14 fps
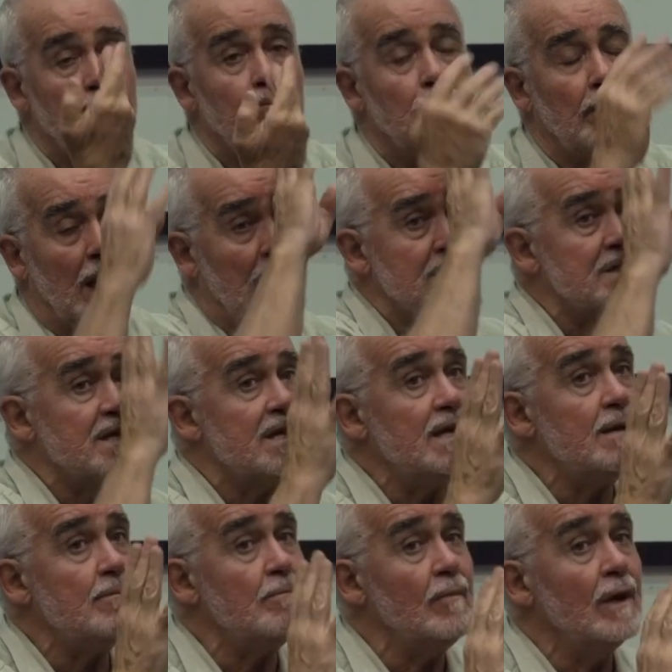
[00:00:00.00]
mask
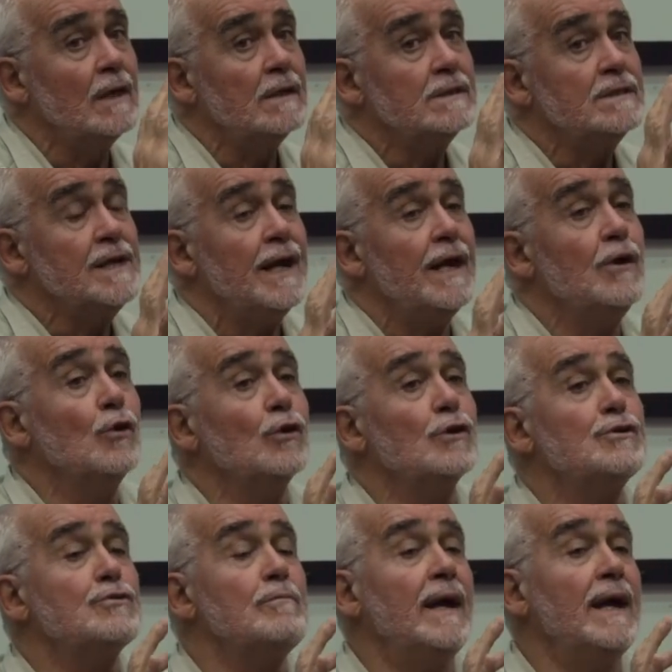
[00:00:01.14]
him in order
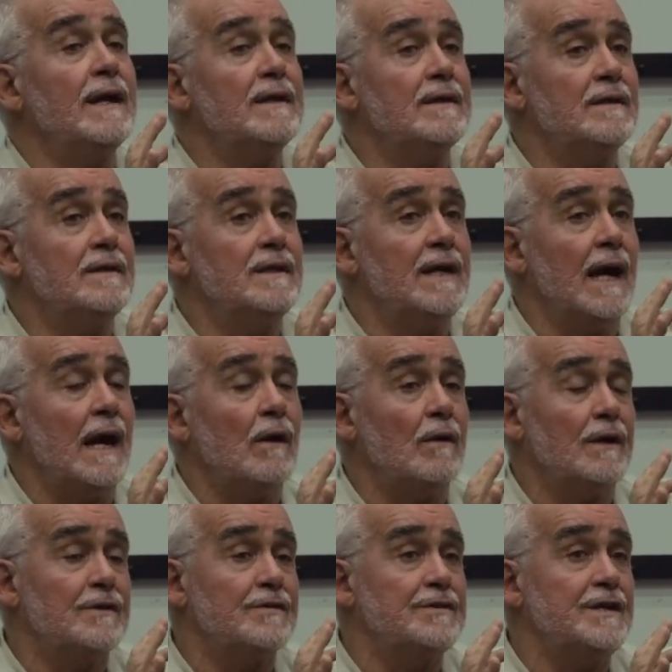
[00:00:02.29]
to make the
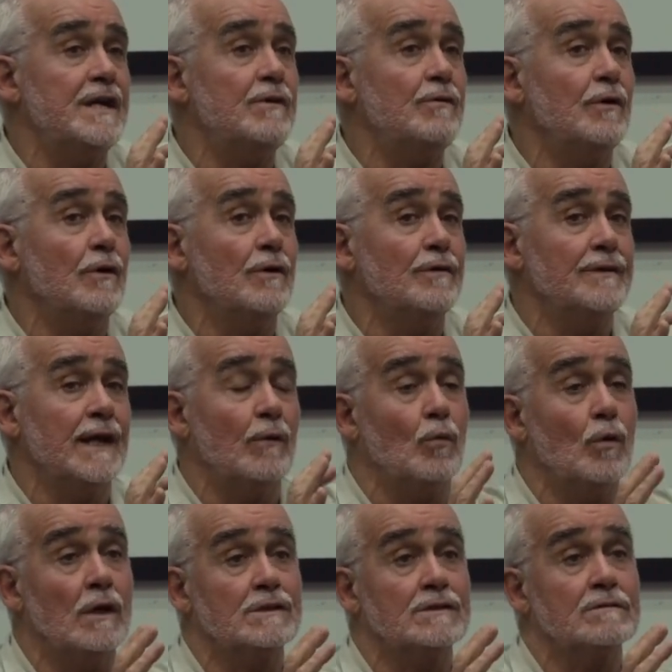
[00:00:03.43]
exterior that
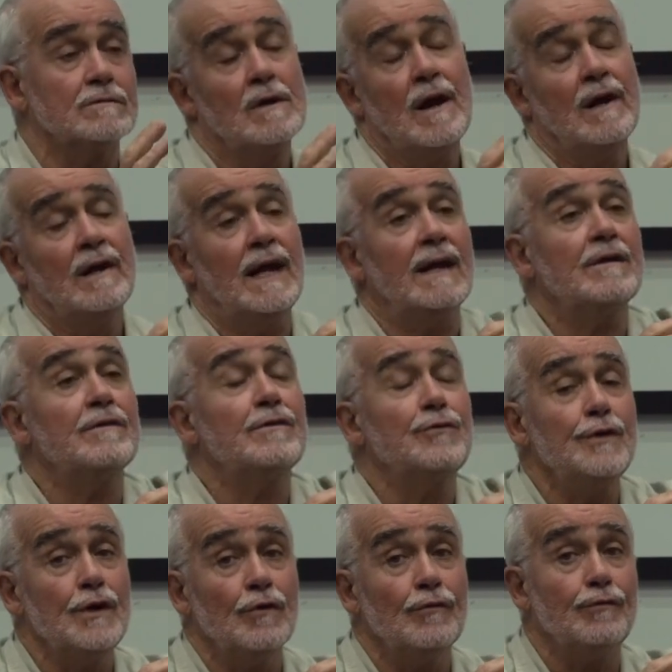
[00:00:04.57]
was like
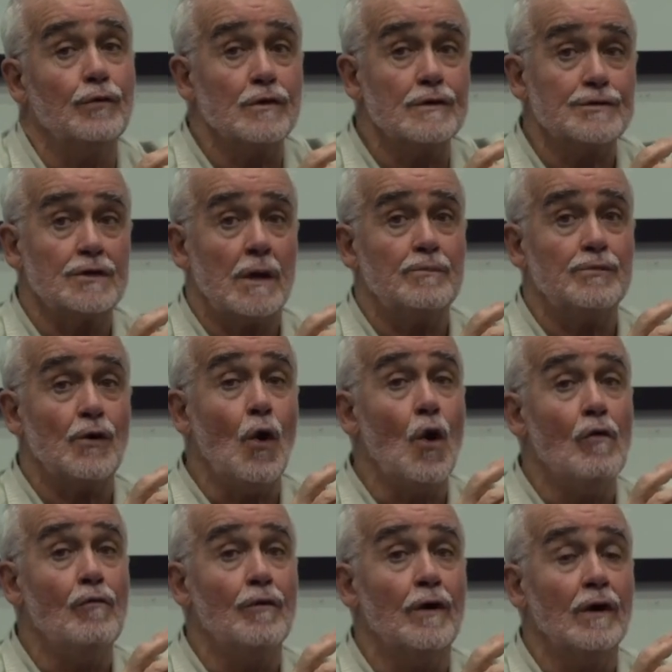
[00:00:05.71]
three or four stops
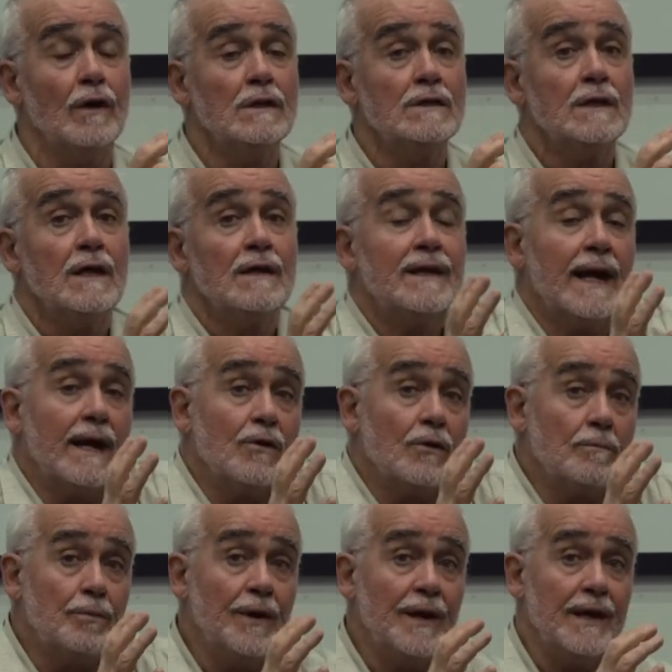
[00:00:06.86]
over, that I
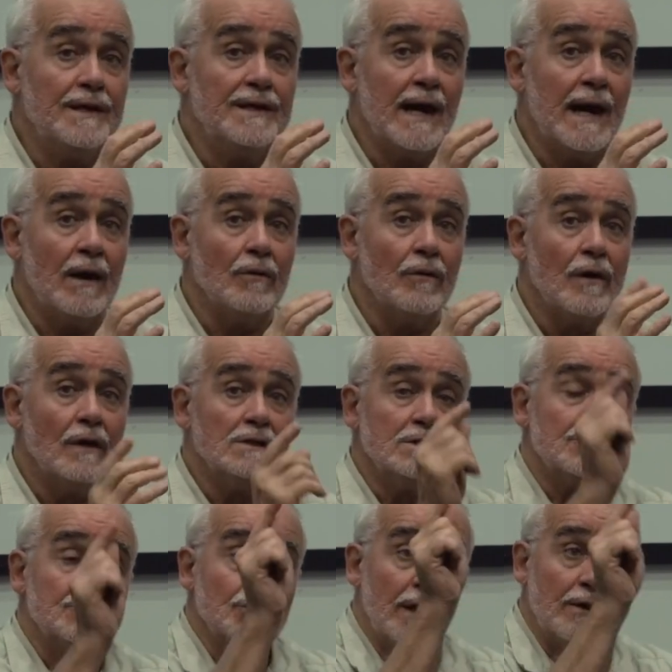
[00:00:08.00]
could bring it down.
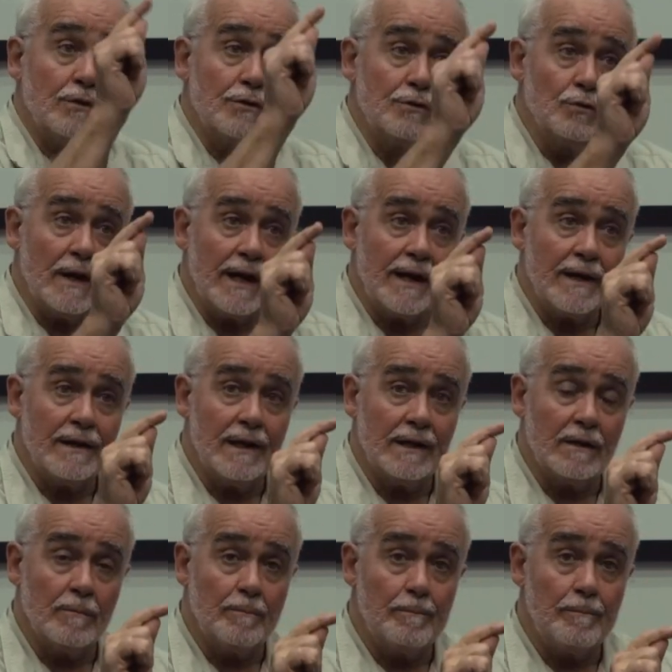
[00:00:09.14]
So I could do like a
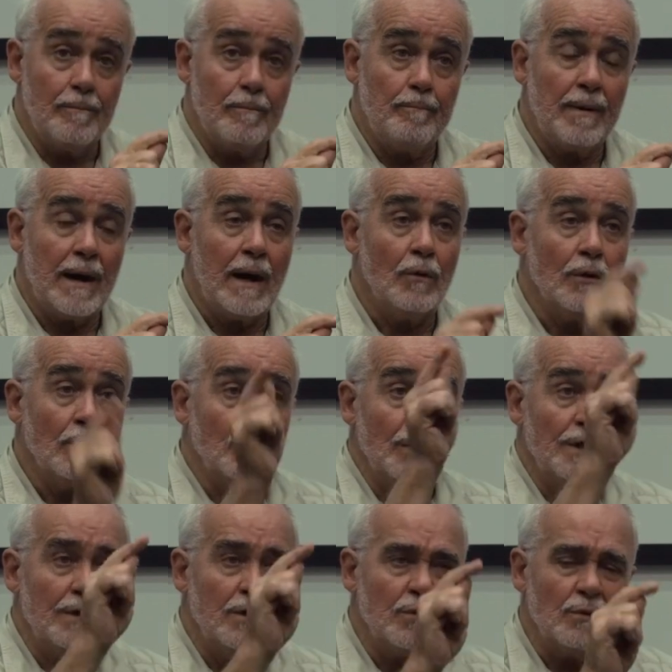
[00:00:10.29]
little power
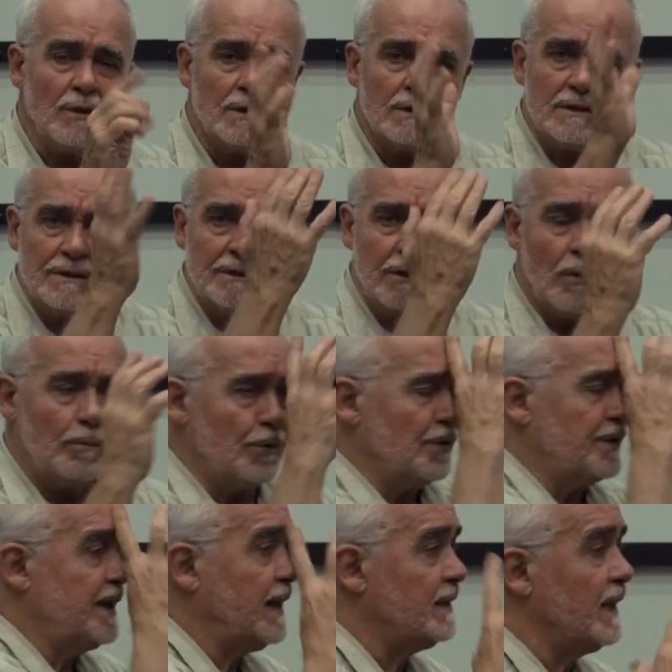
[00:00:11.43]
window, you know,
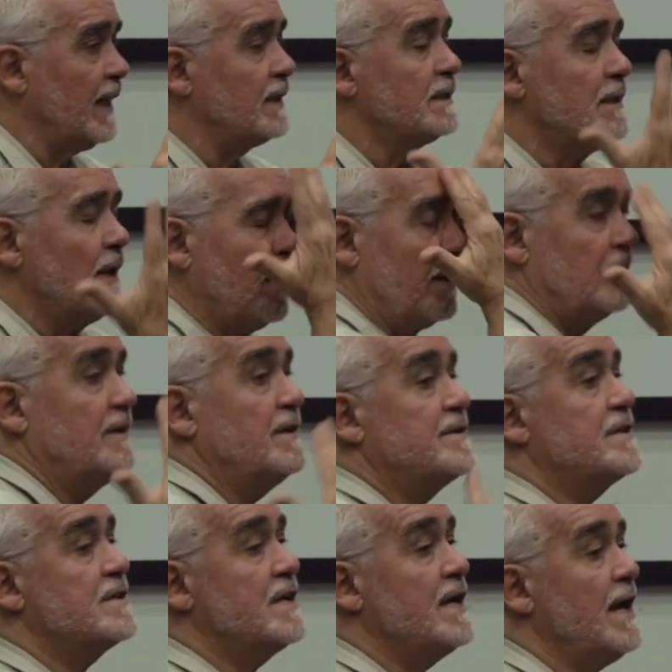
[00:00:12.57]
protect, like
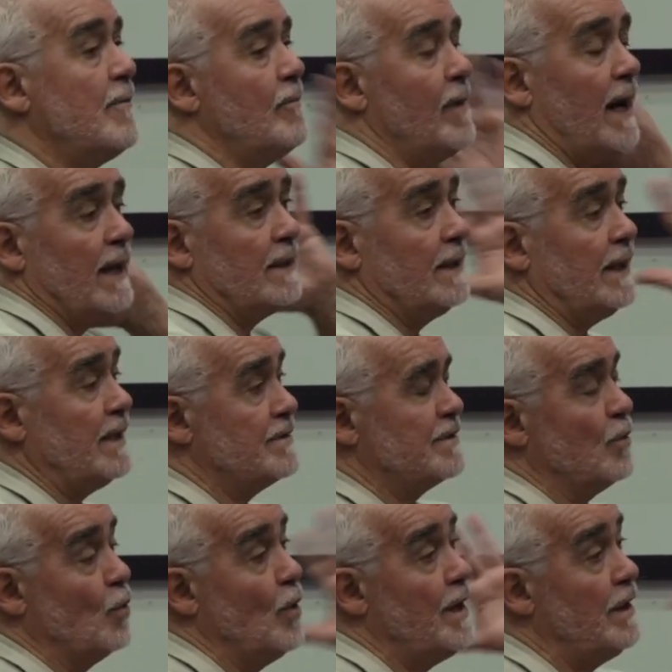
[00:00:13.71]
this is him and here's
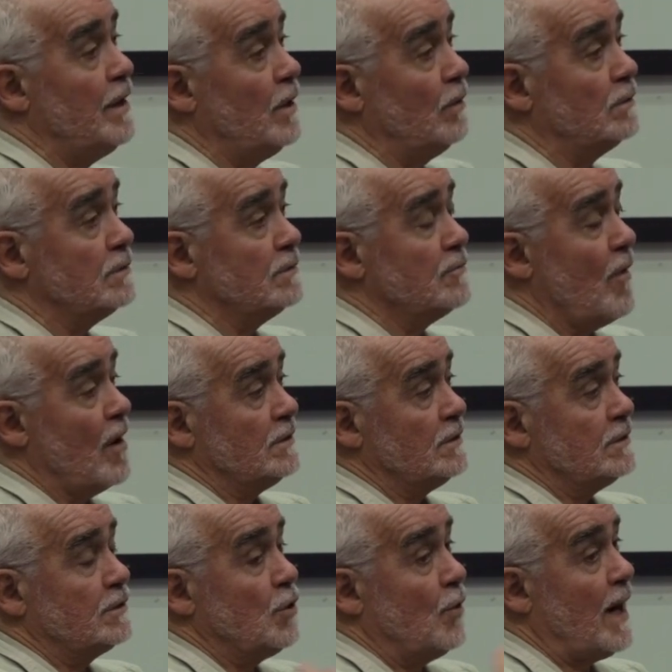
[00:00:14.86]
the window.
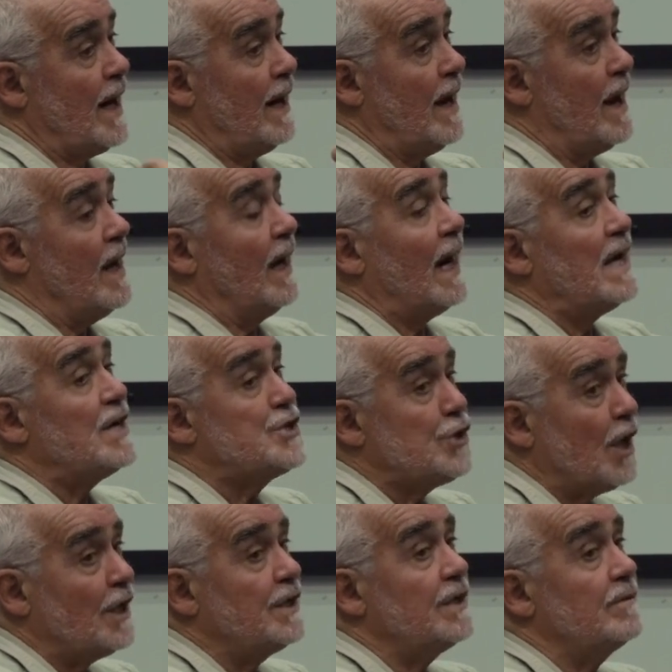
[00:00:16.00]
So I
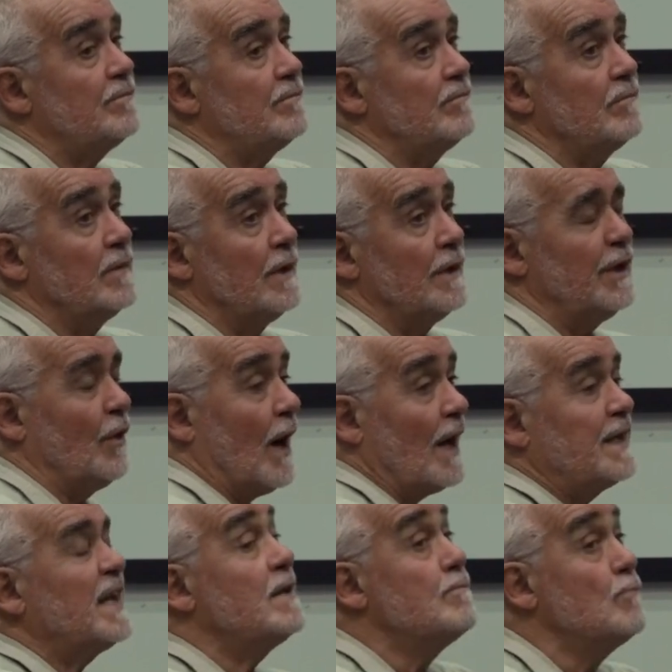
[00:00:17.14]
shot it, you know, I
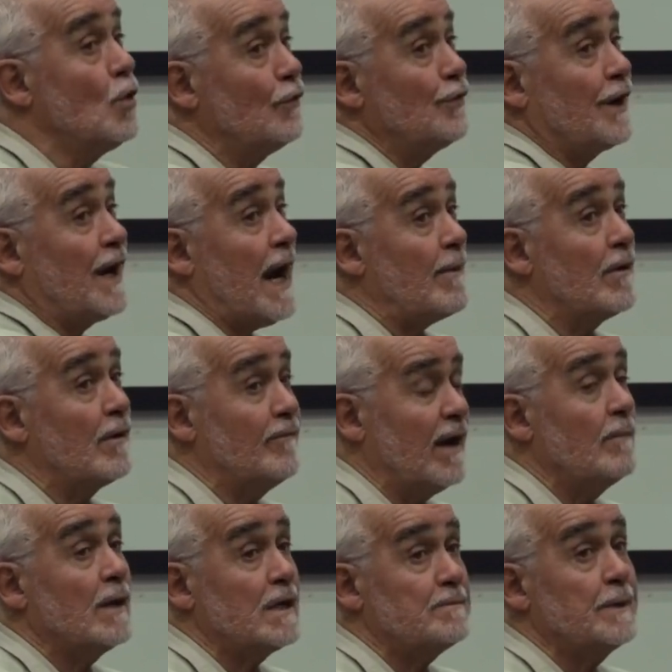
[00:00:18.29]
didn't move the camera
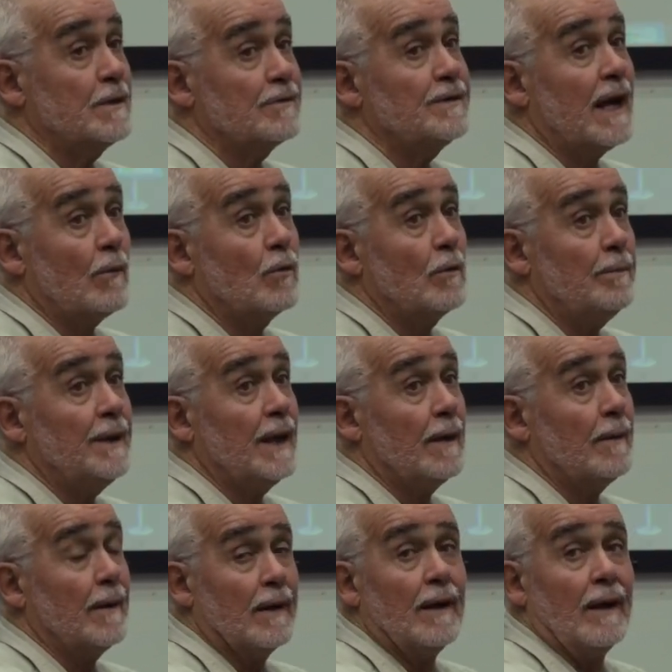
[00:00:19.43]
very much because that would be a